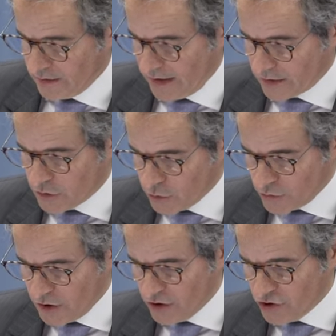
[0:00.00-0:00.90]
that
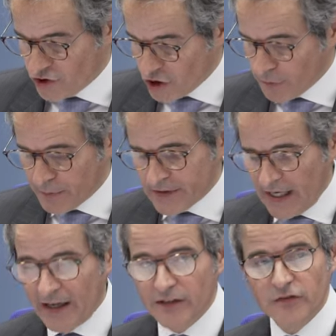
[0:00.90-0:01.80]
could
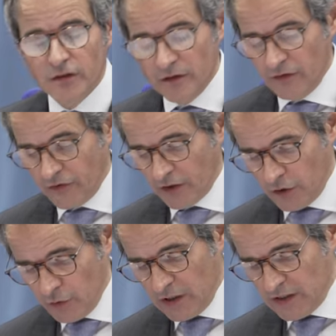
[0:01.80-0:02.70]
jeopardize the
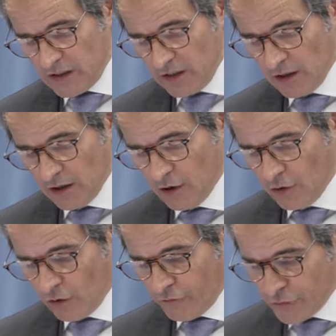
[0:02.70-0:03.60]
security
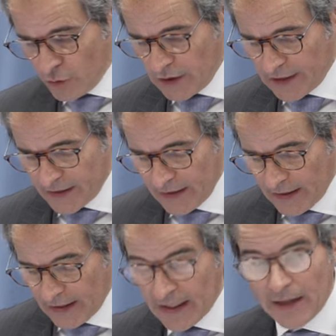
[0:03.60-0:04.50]
of nuclear
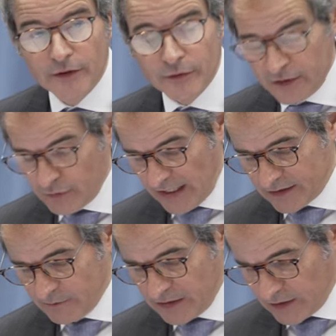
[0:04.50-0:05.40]
and other
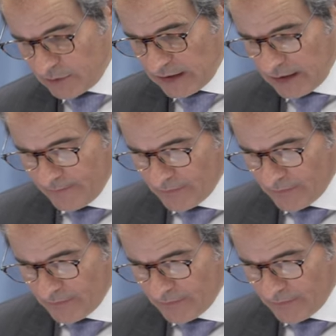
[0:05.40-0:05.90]
radioactive material